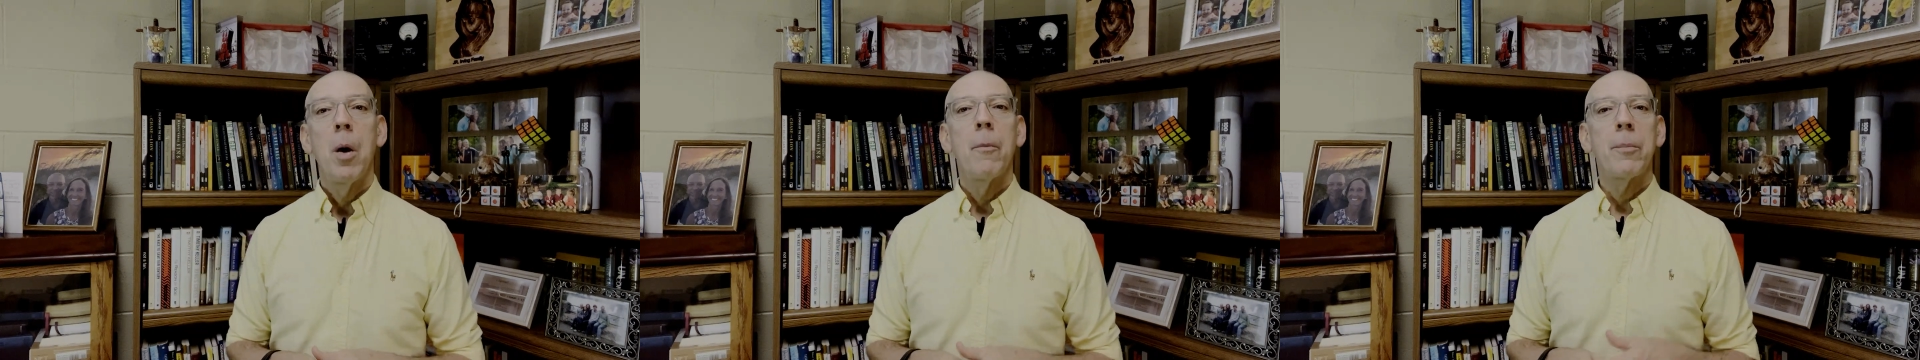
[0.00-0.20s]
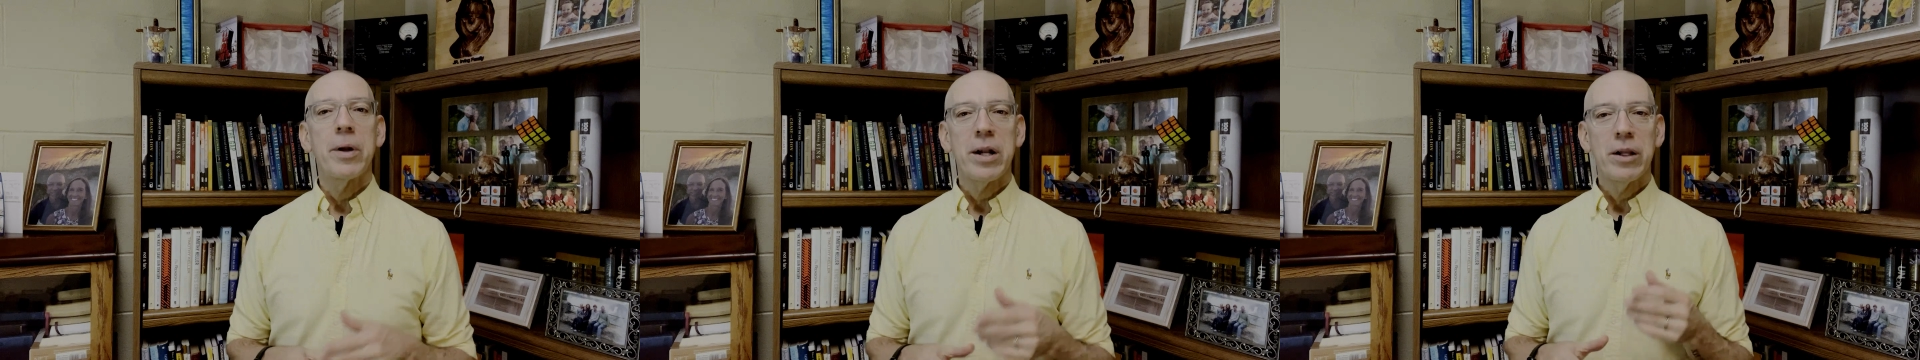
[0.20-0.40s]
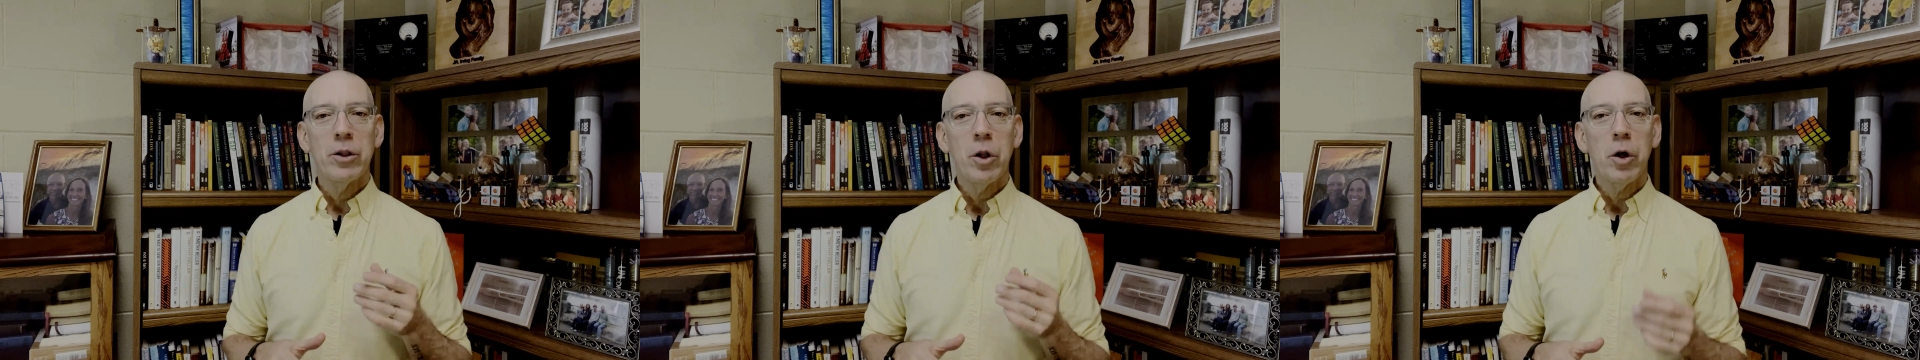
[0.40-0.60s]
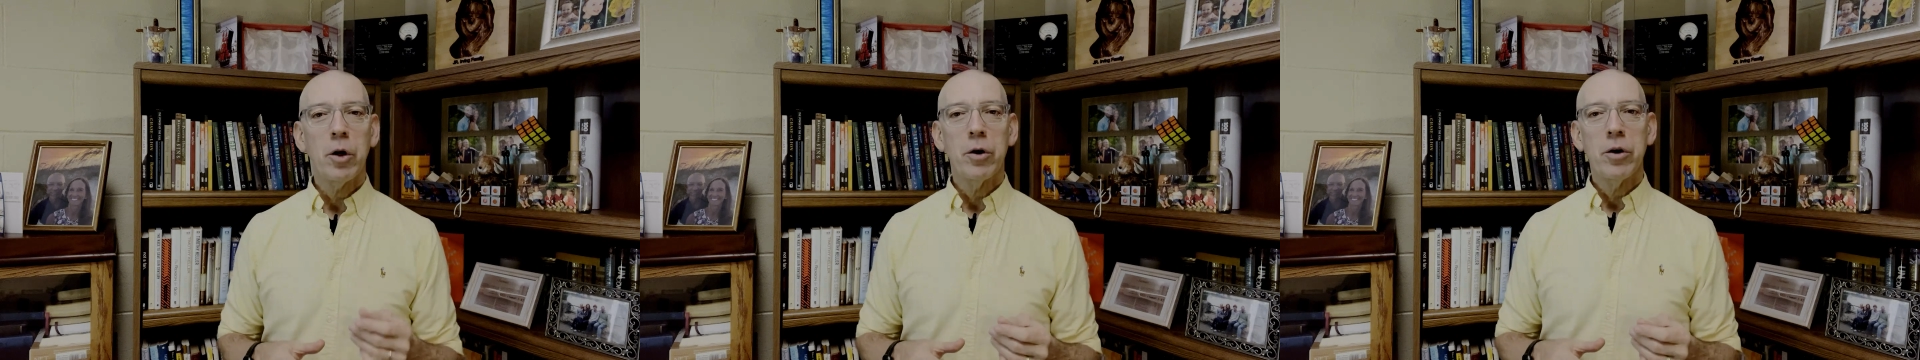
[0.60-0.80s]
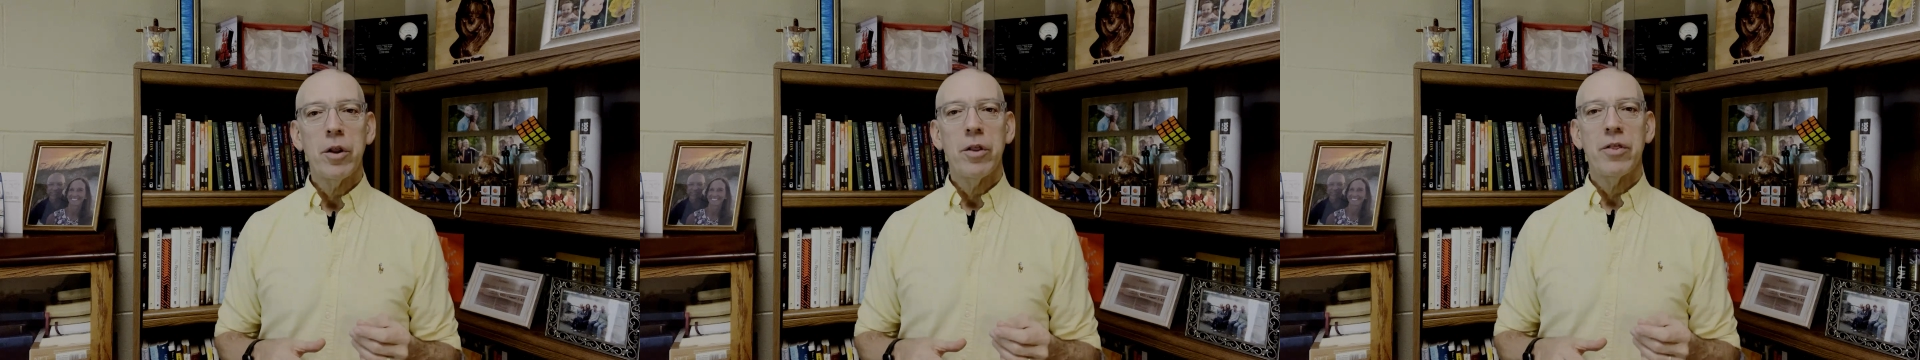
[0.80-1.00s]
But I
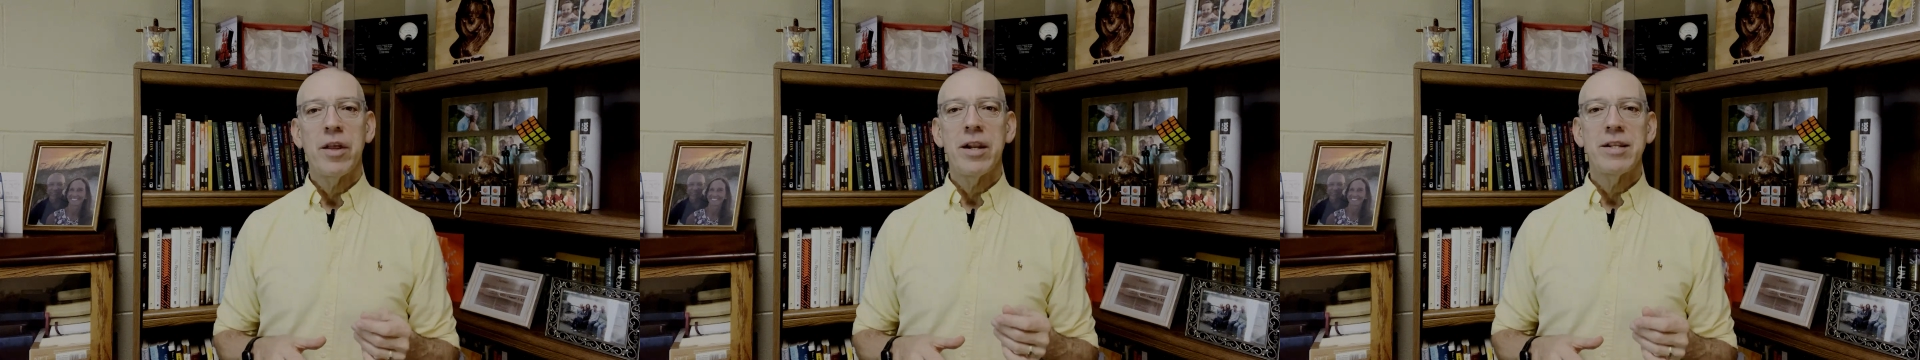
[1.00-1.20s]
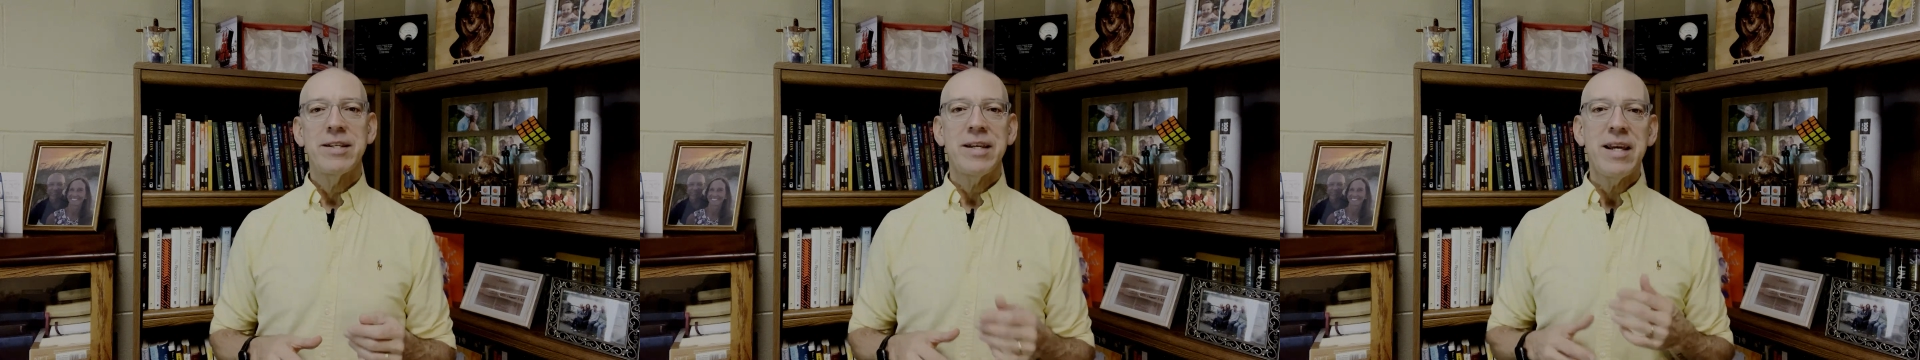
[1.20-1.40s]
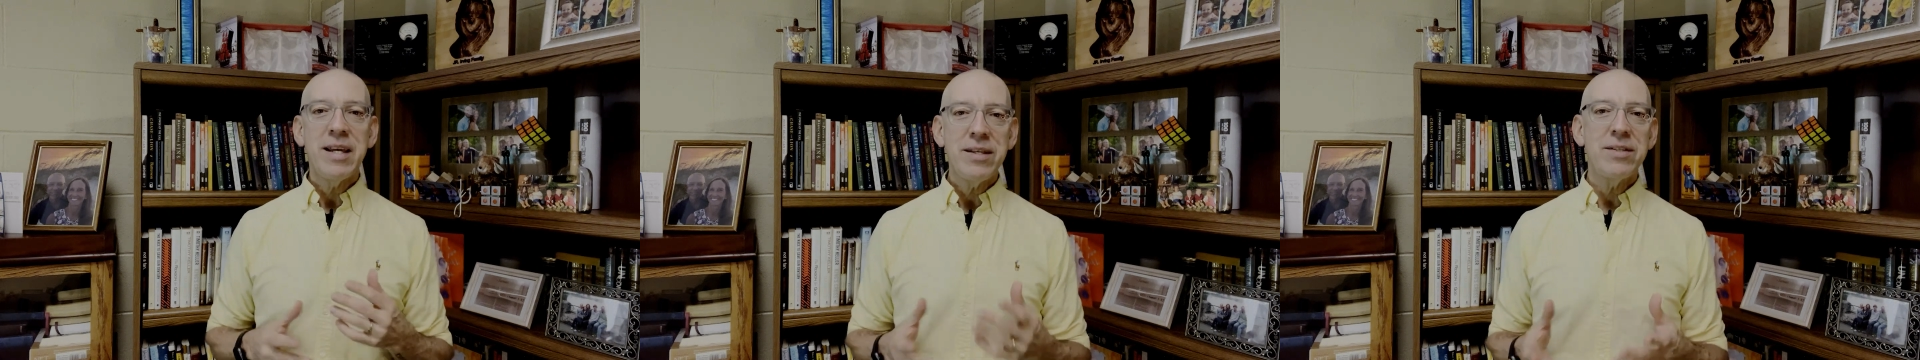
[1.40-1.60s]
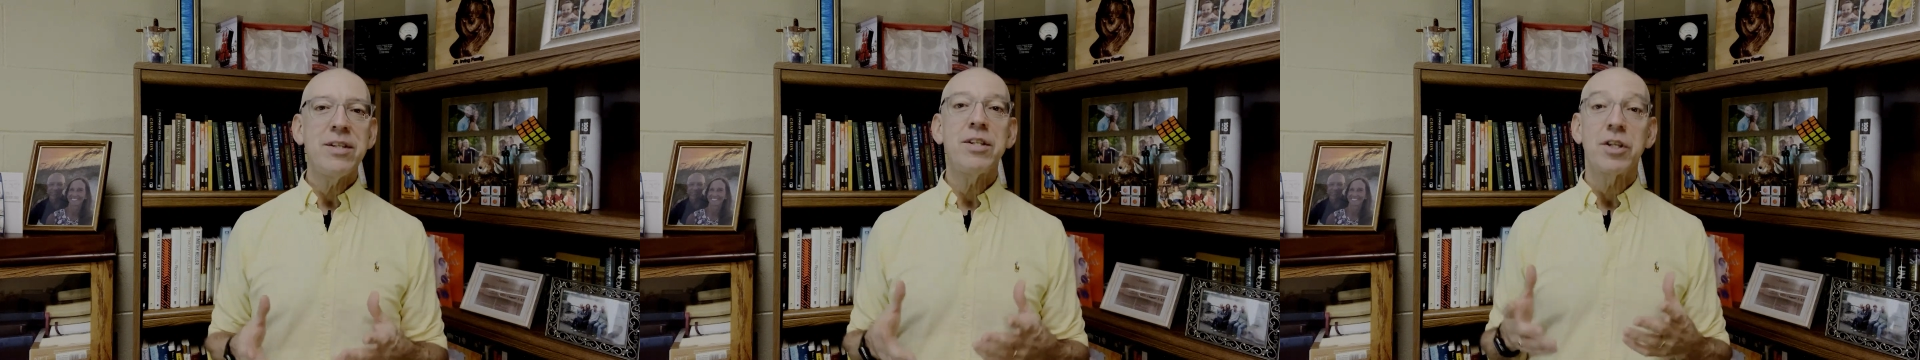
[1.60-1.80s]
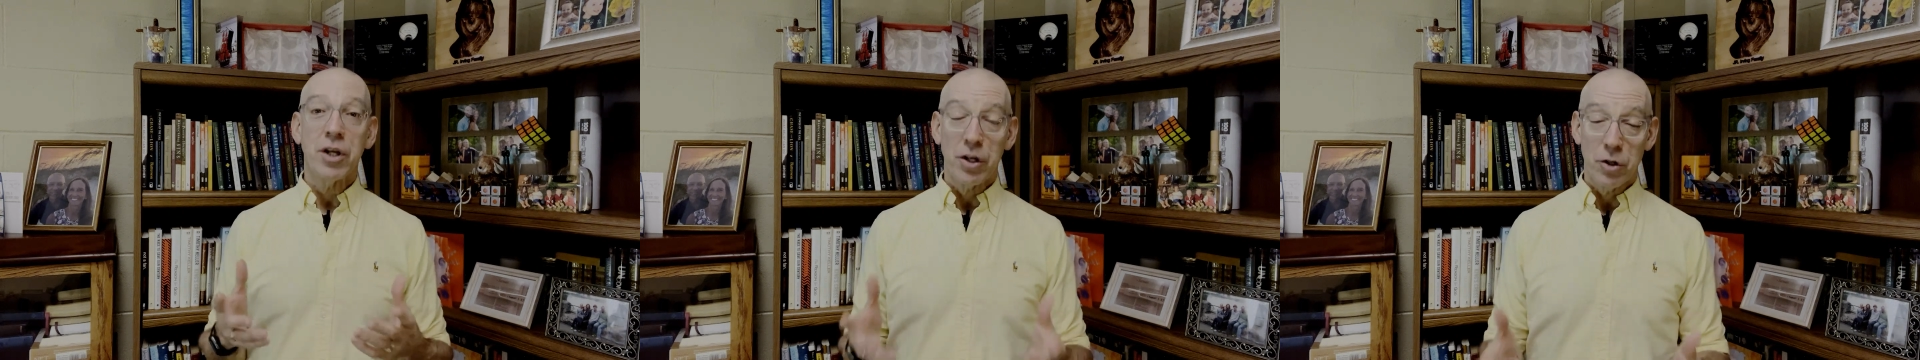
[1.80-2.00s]
learned that it's easy
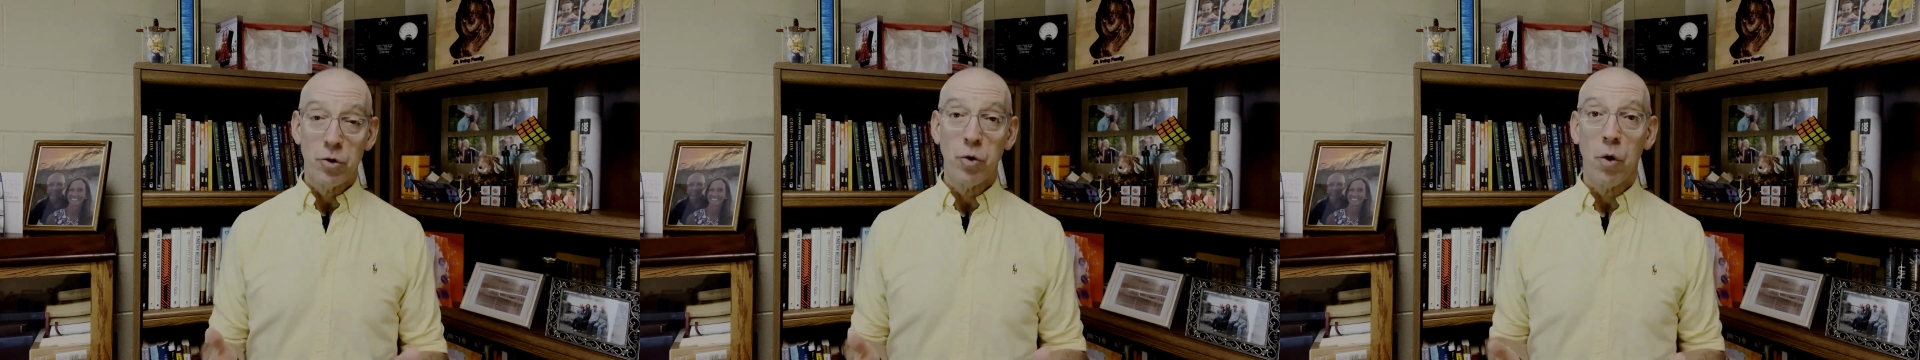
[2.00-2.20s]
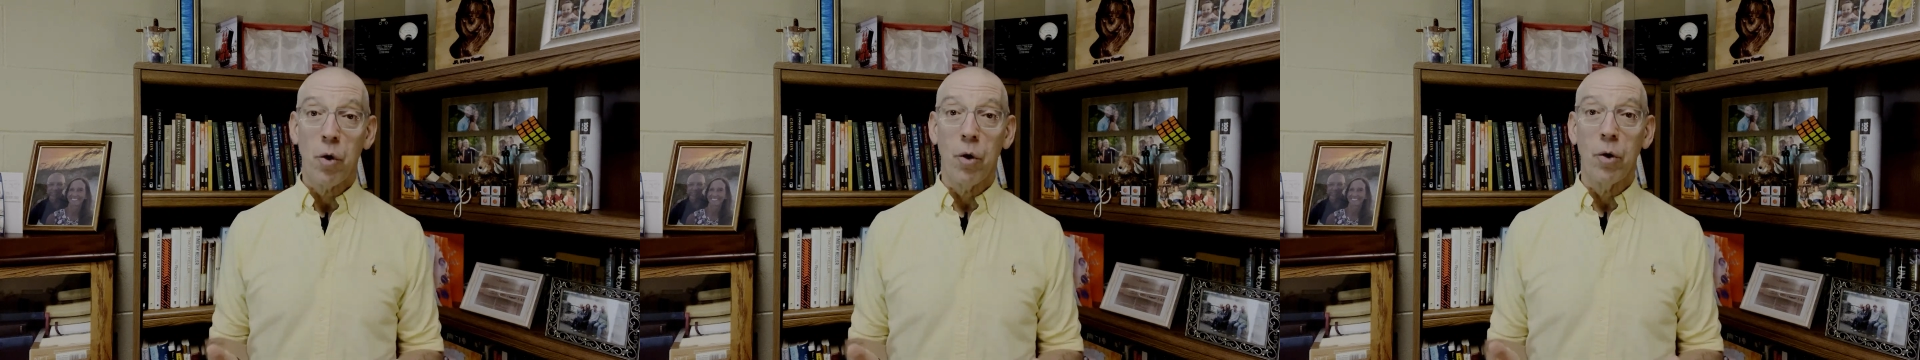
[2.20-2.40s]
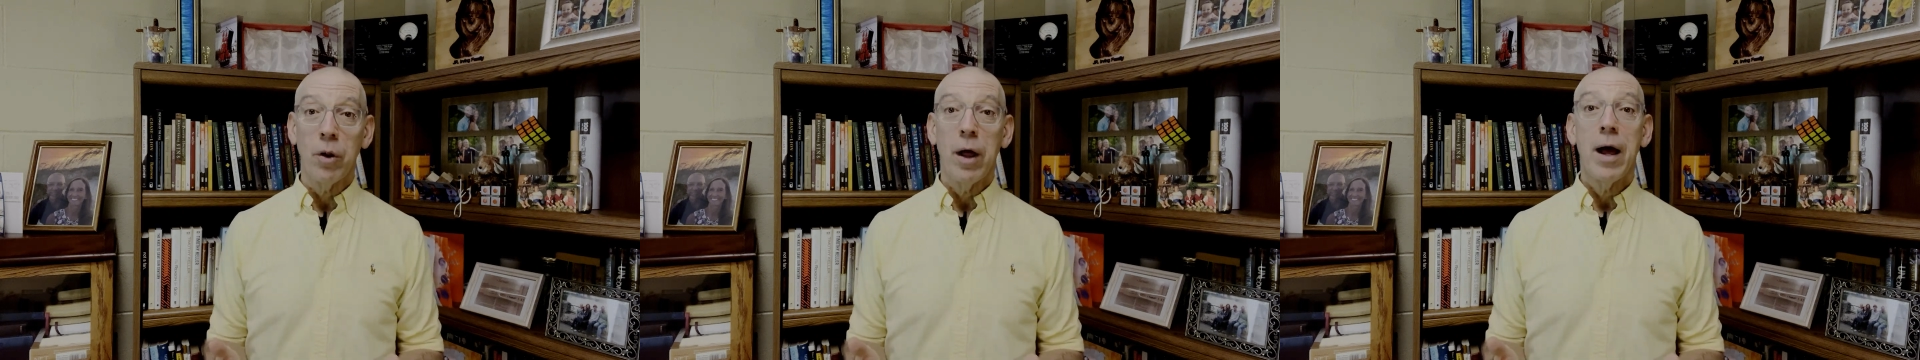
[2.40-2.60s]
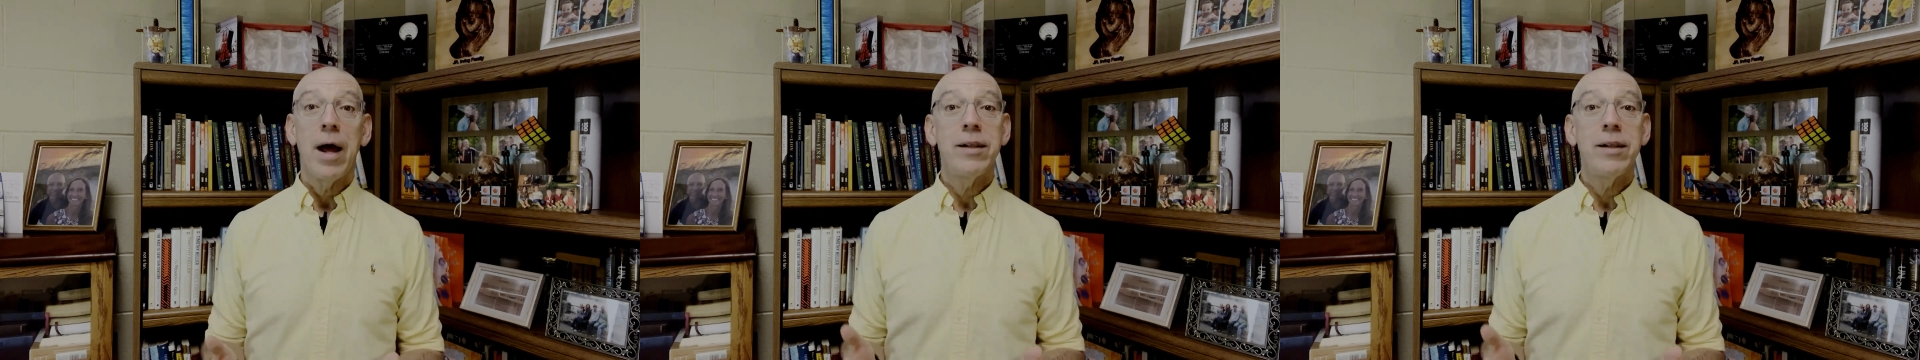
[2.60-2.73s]
to control